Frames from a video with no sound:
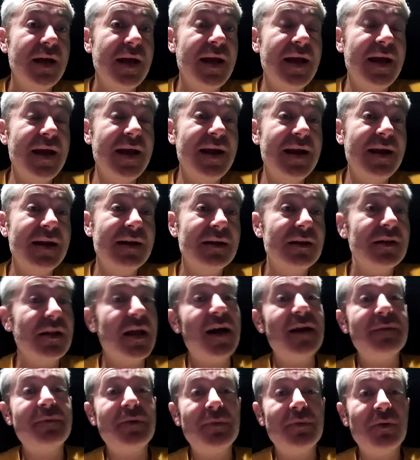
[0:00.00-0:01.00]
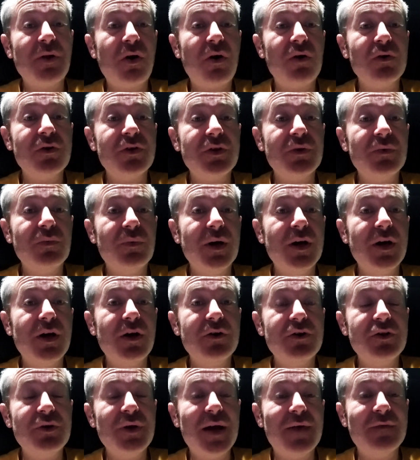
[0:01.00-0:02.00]
And a lot of people argue,
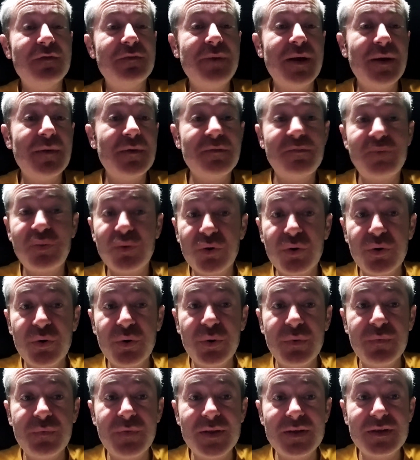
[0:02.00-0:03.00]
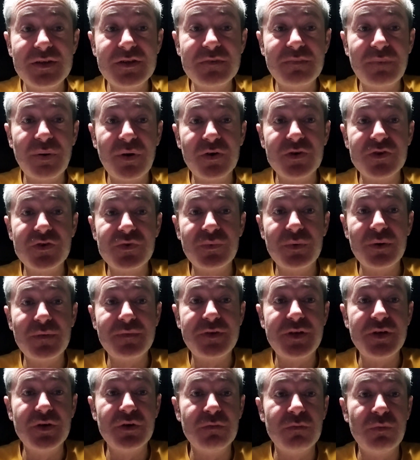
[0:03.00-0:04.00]
well, you have to be able to prove that this person would
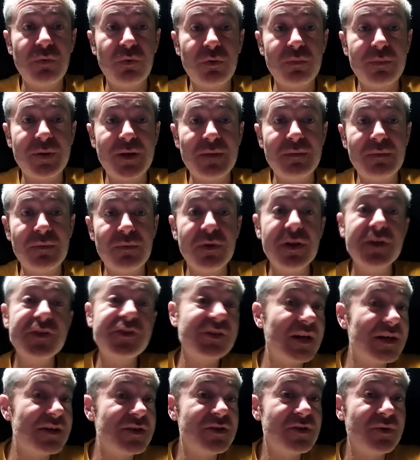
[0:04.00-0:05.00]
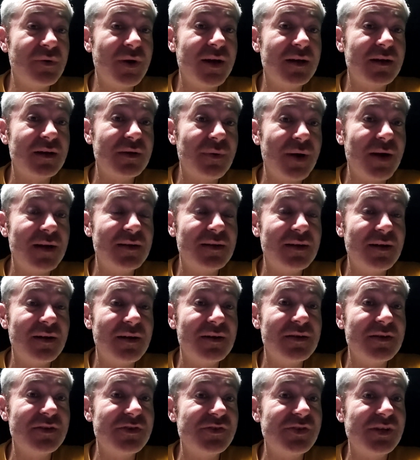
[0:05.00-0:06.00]
have killed more people. Well, it states directly right
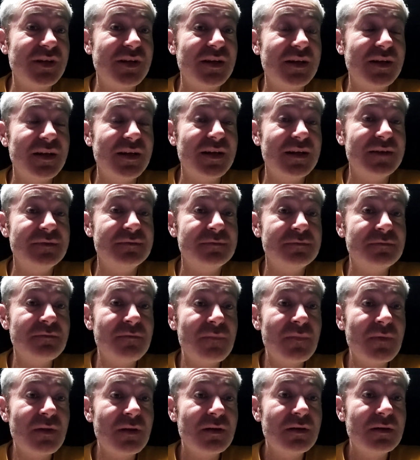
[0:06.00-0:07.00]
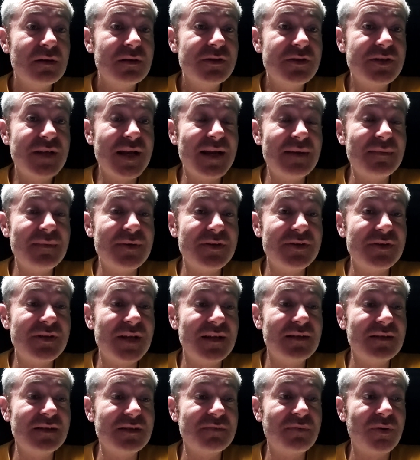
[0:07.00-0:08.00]
there in the CNN statements
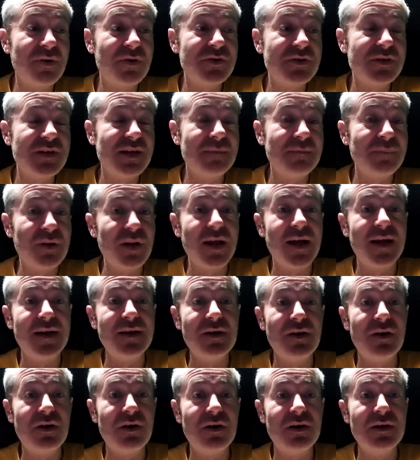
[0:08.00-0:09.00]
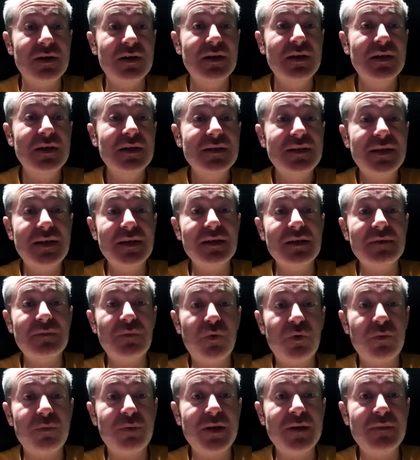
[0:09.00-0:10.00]
that this person had planned on killing
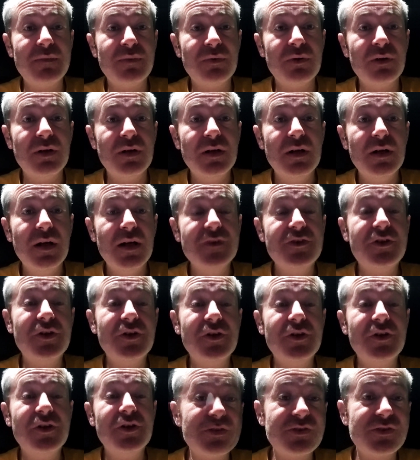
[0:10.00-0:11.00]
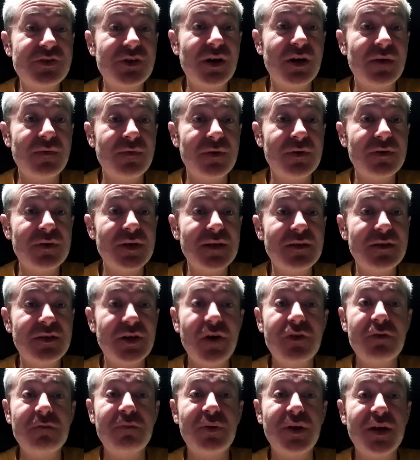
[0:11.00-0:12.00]
more people until he discovered that the
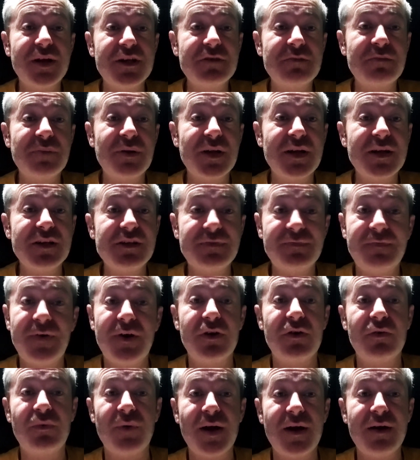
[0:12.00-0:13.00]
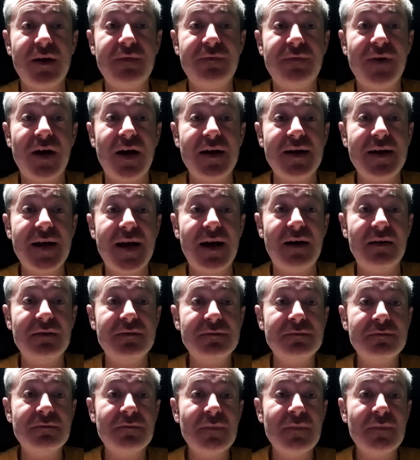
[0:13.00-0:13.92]
other place plays fuck around and find out.